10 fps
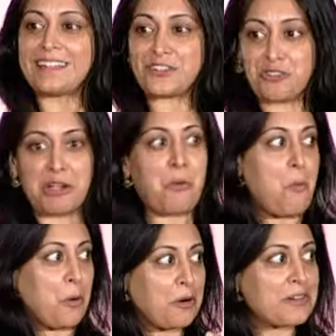trick
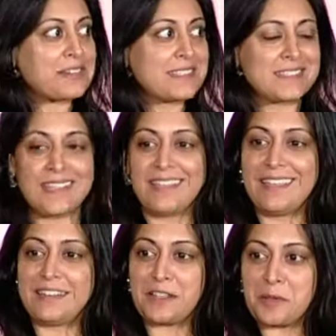works
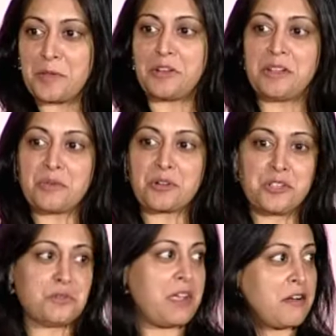in a community where
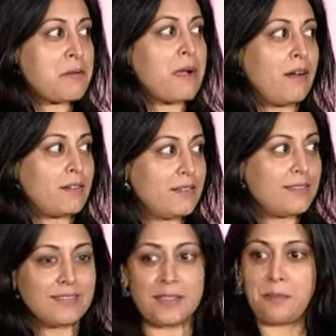you care about
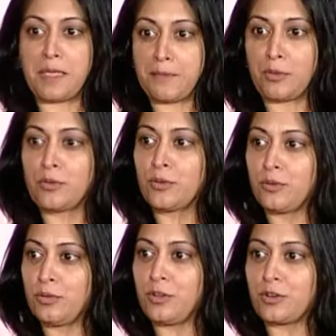the people
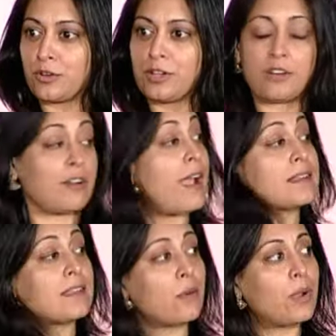who you're
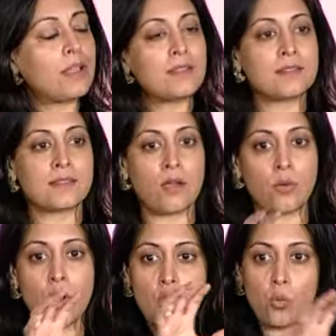interacting with. And
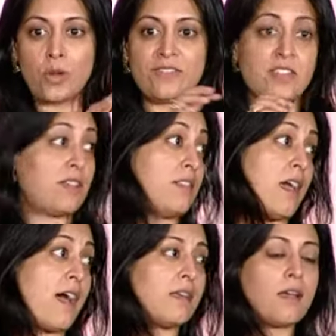so we've done
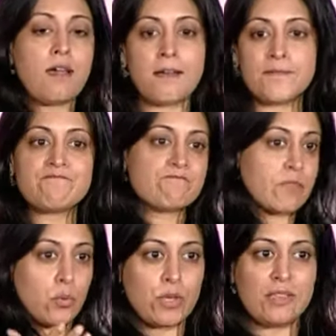that.
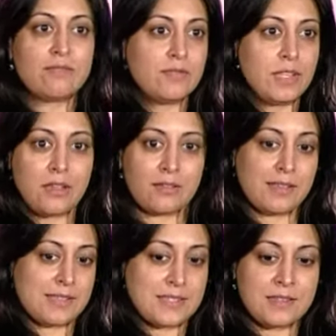We've,
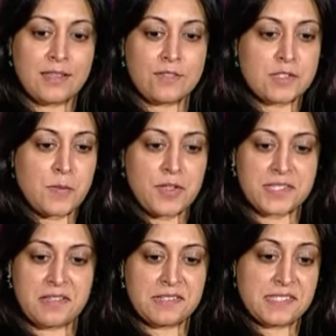like I said, given small
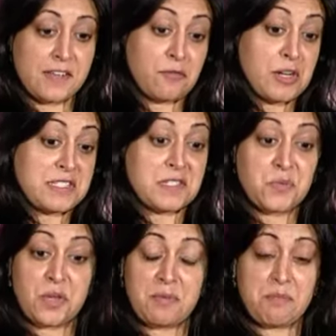scale incentive prizes.
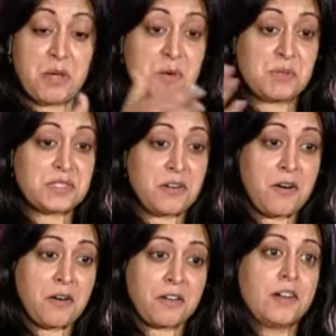We post
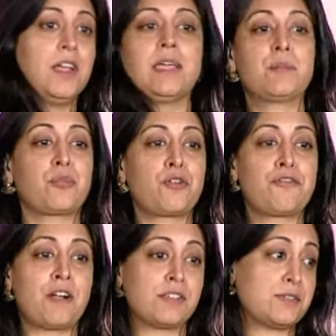and
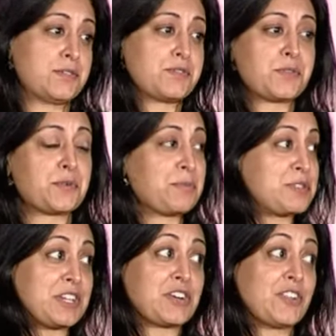profile users who are
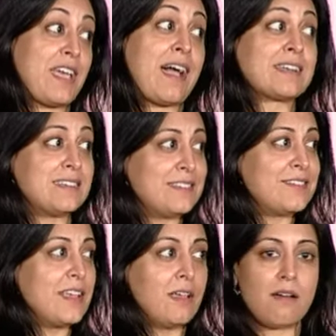particularly active
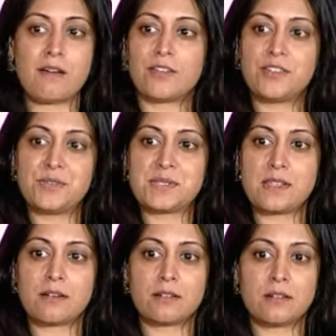on our
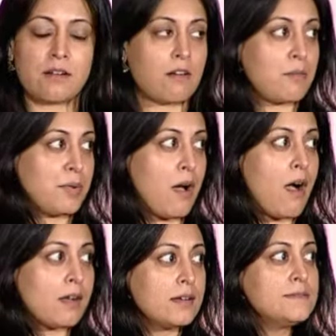newsletter and on our
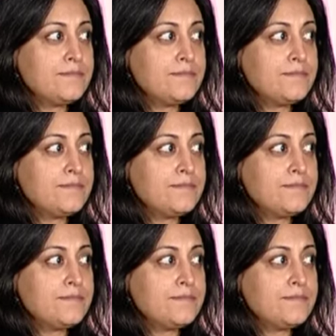blog.